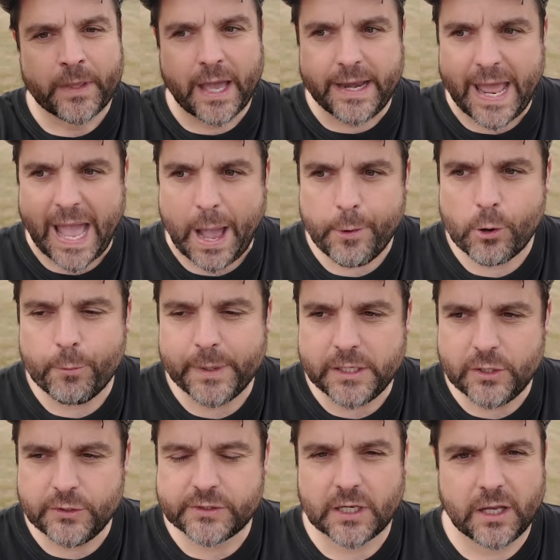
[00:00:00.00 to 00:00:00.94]
and how it will be
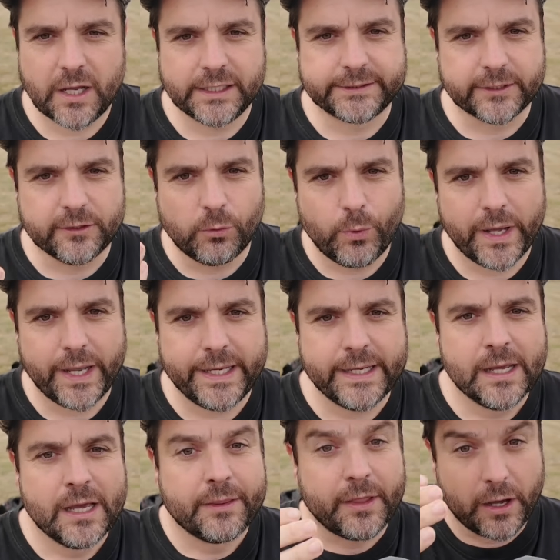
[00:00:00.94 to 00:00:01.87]
utilised in a
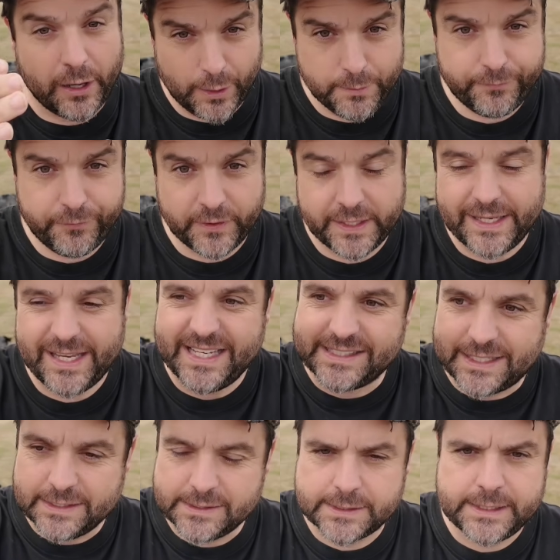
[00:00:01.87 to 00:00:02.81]
way that hopefully
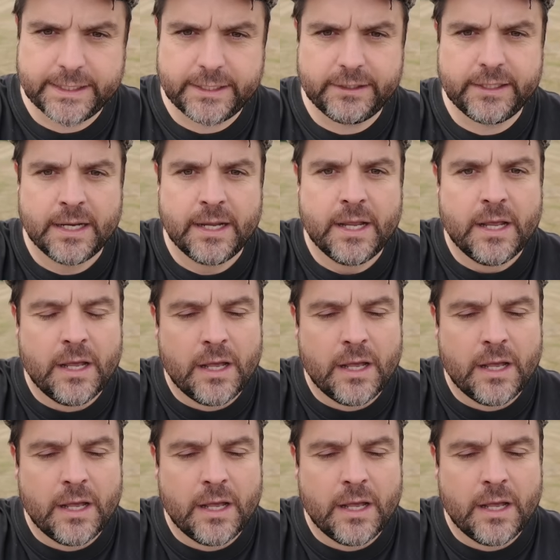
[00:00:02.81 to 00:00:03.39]
is considered,